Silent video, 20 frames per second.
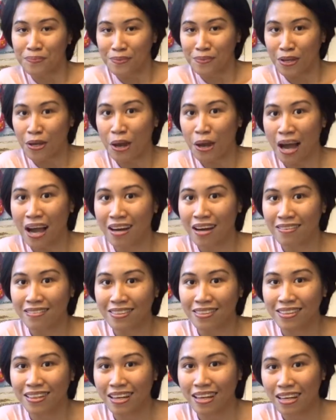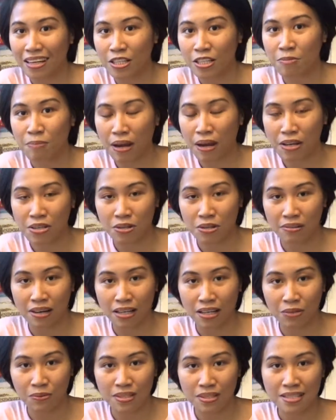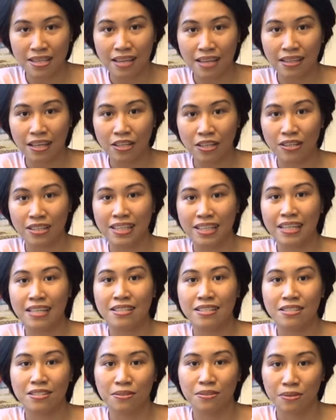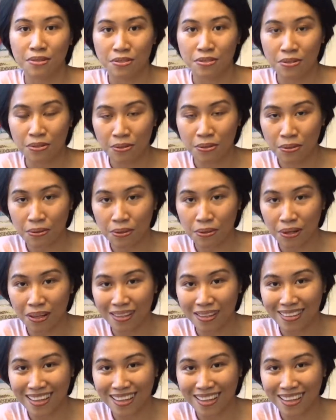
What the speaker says: you have experience already with sending your kids to a school,